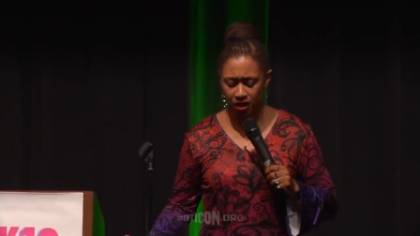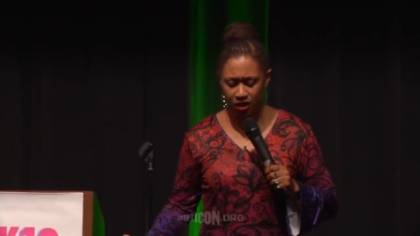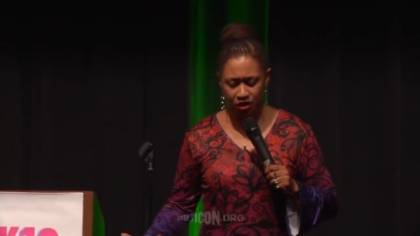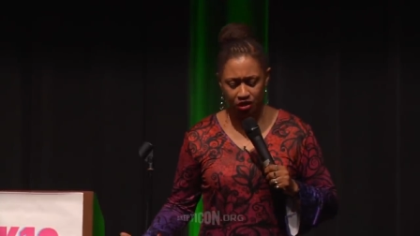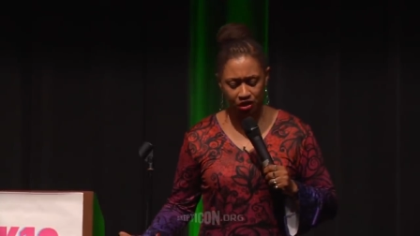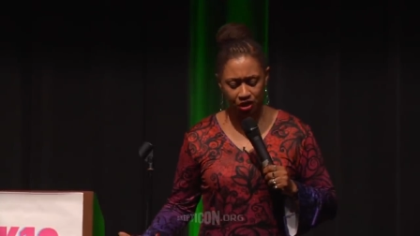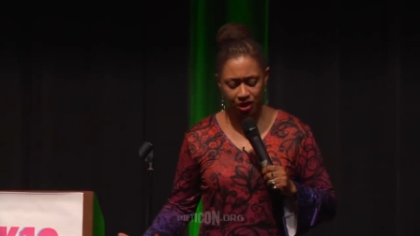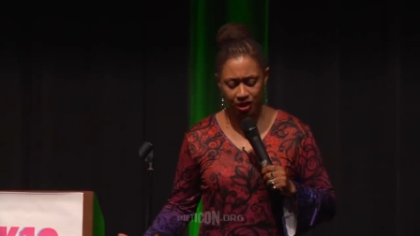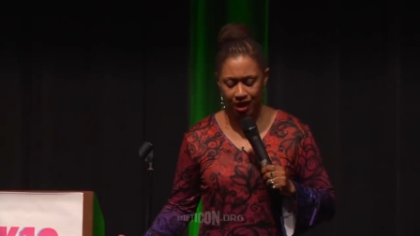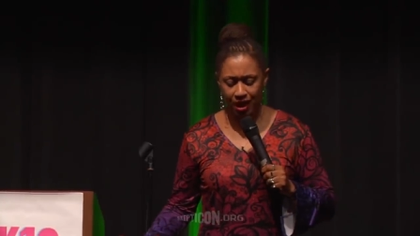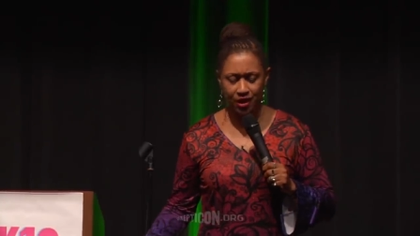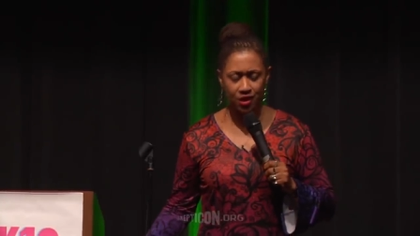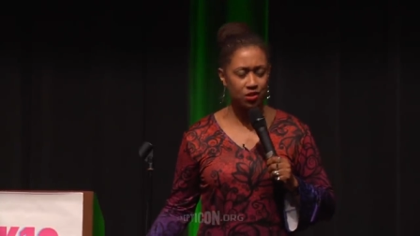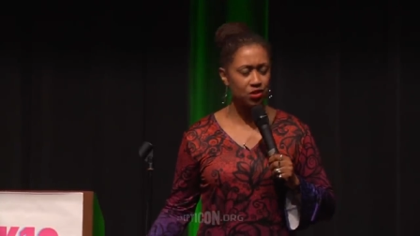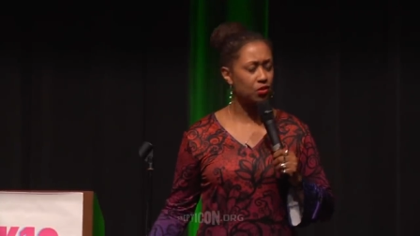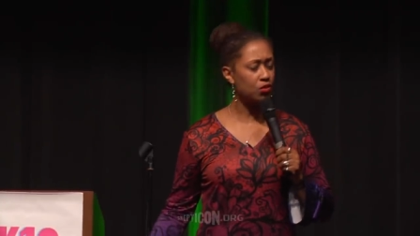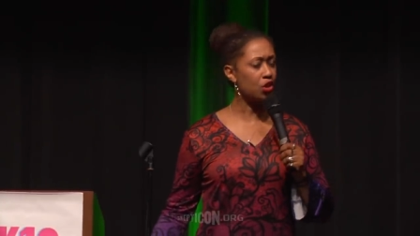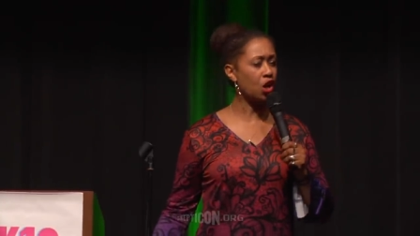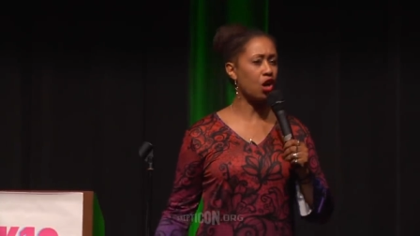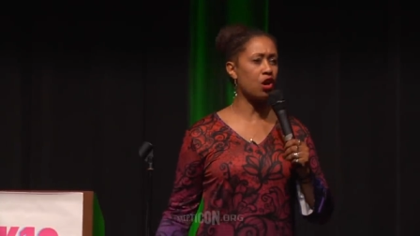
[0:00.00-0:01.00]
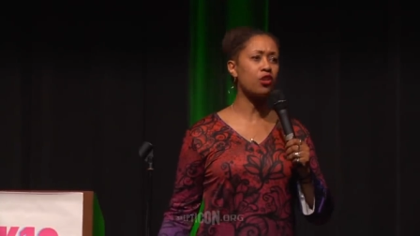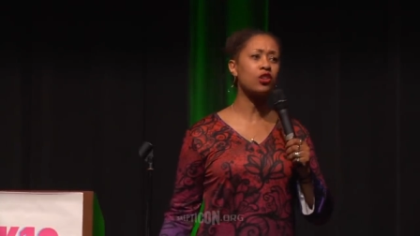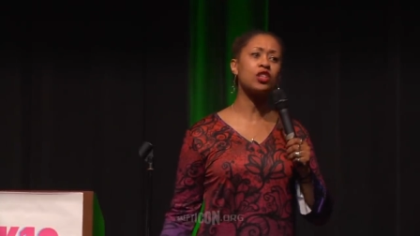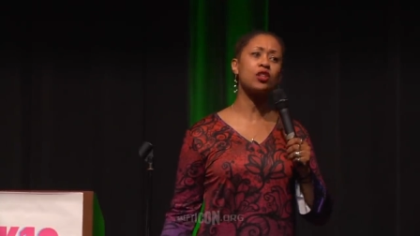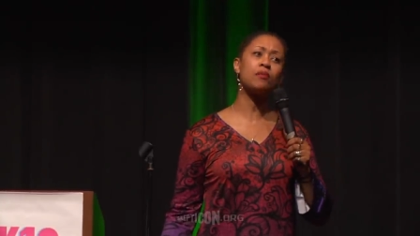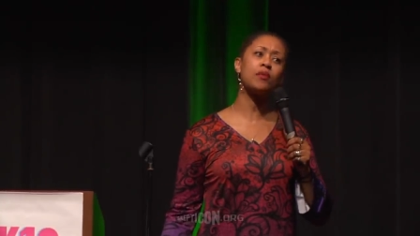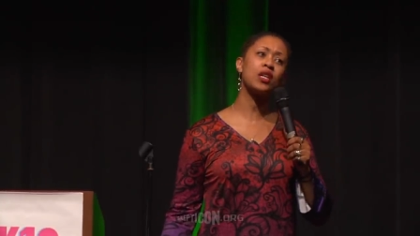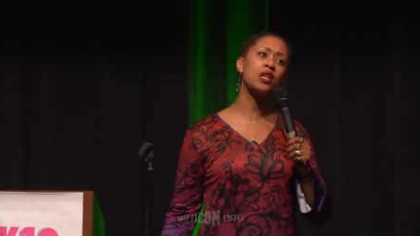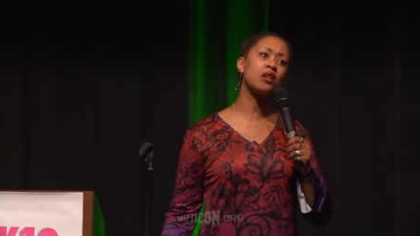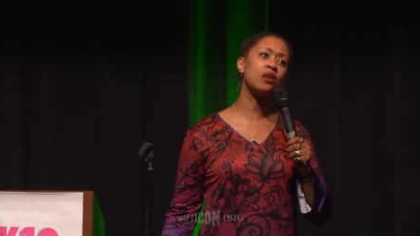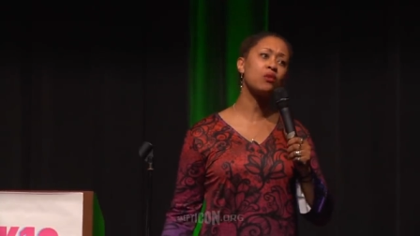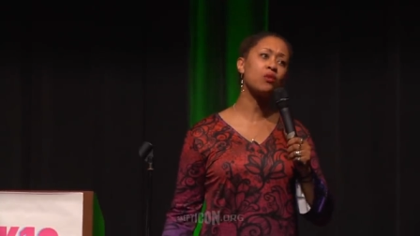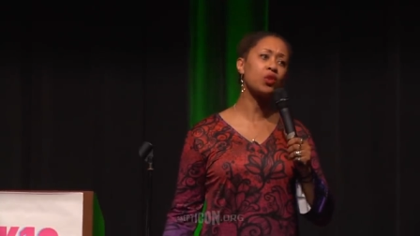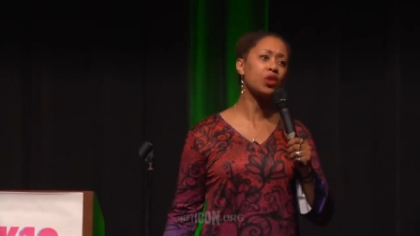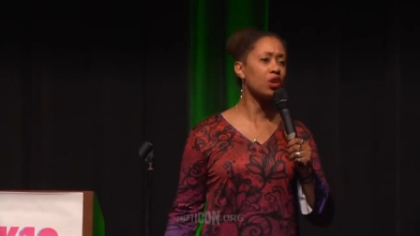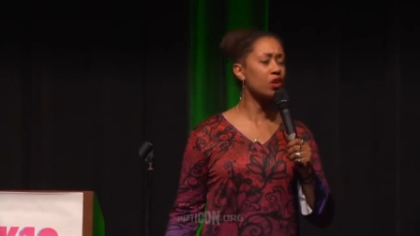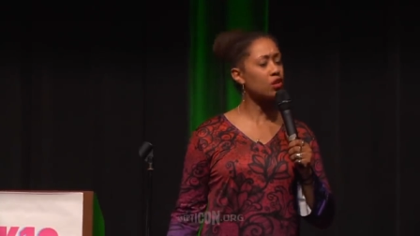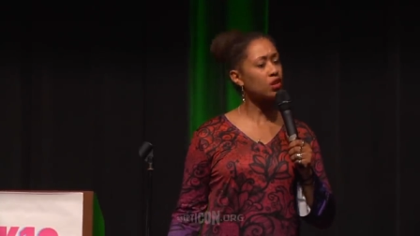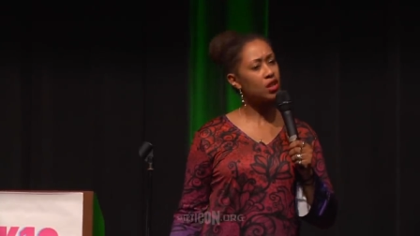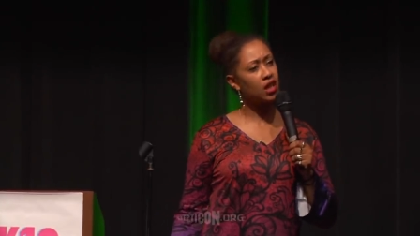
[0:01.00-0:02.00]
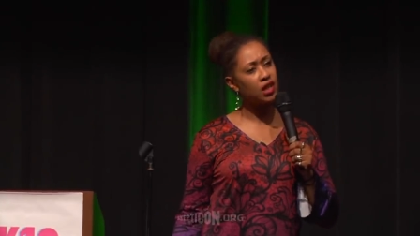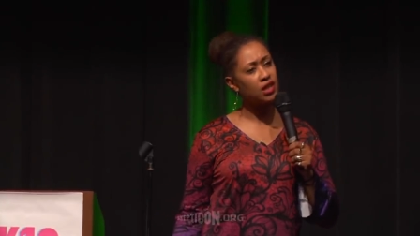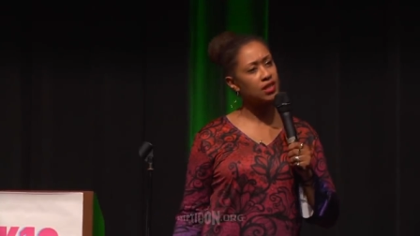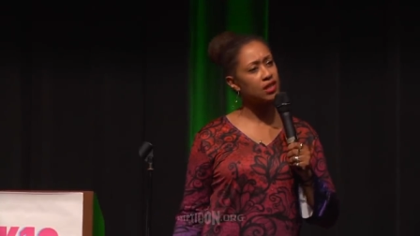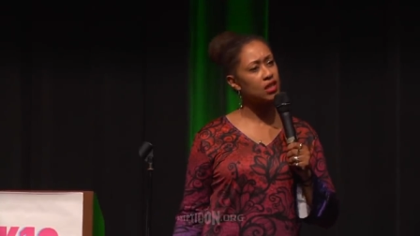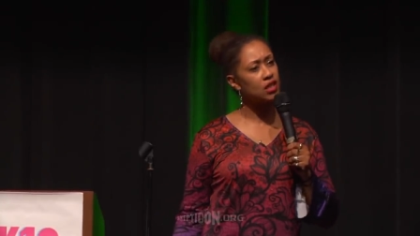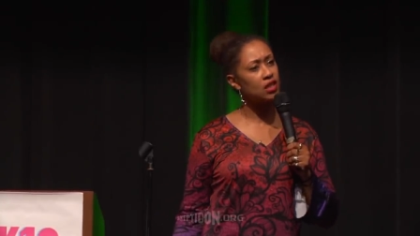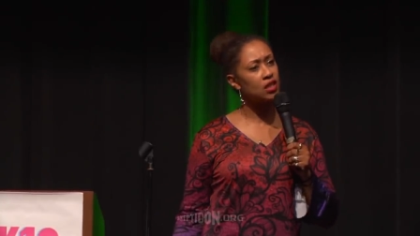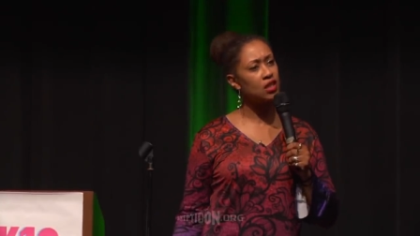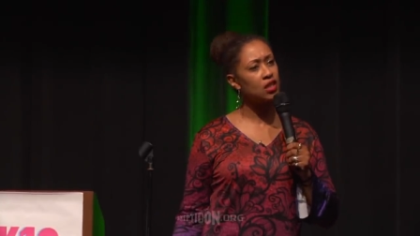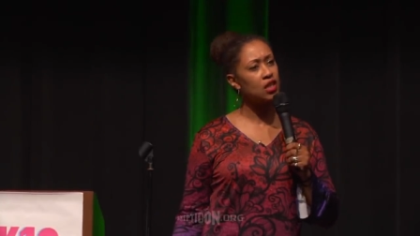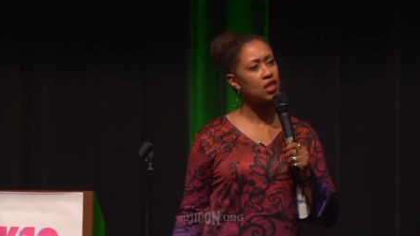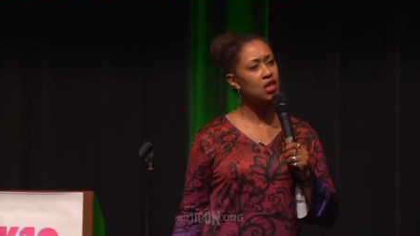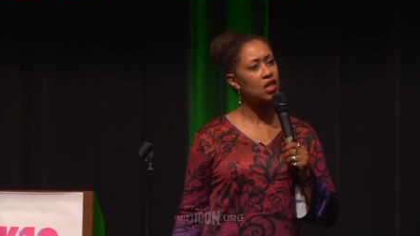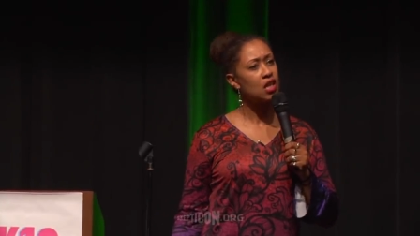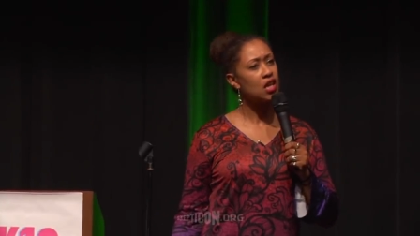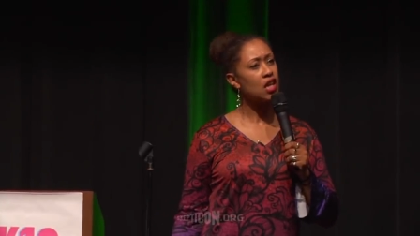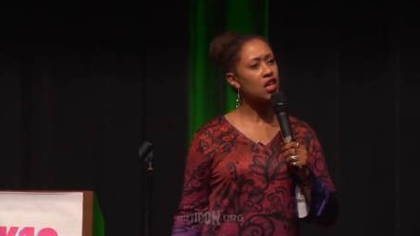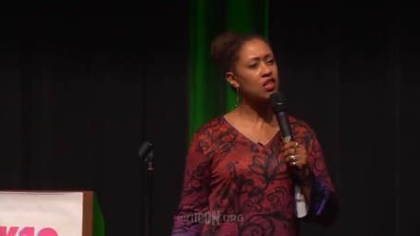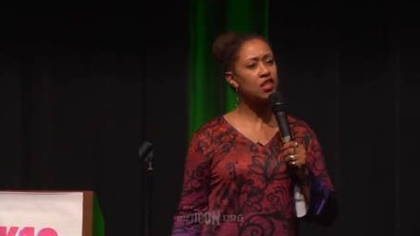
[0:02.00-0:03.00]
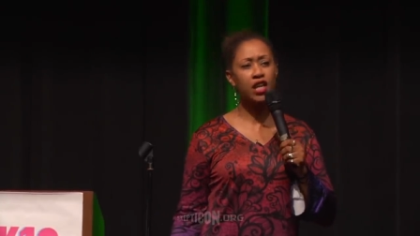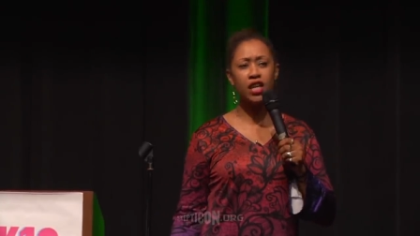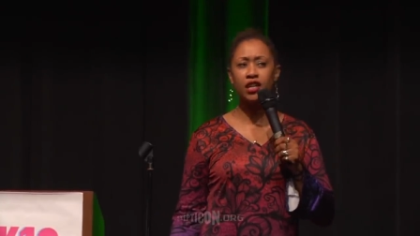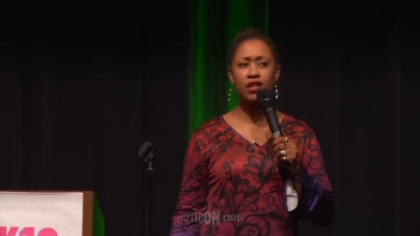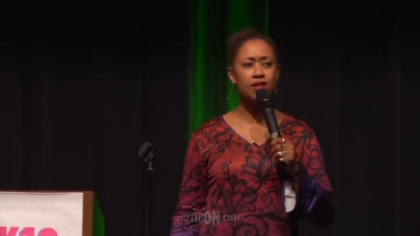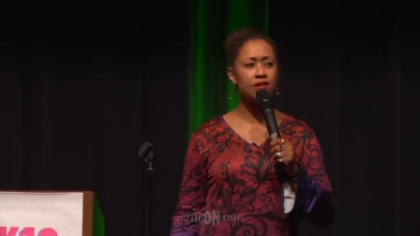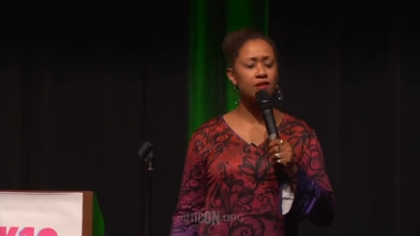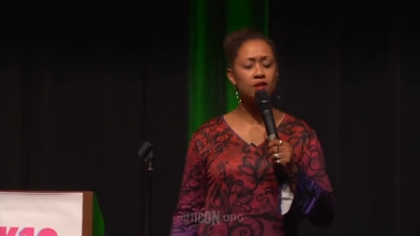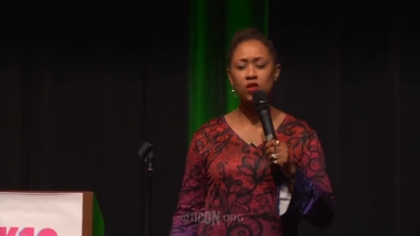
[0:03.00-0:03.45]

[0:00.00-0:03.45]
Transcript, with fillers: she got into an argument with her cousin and they didn't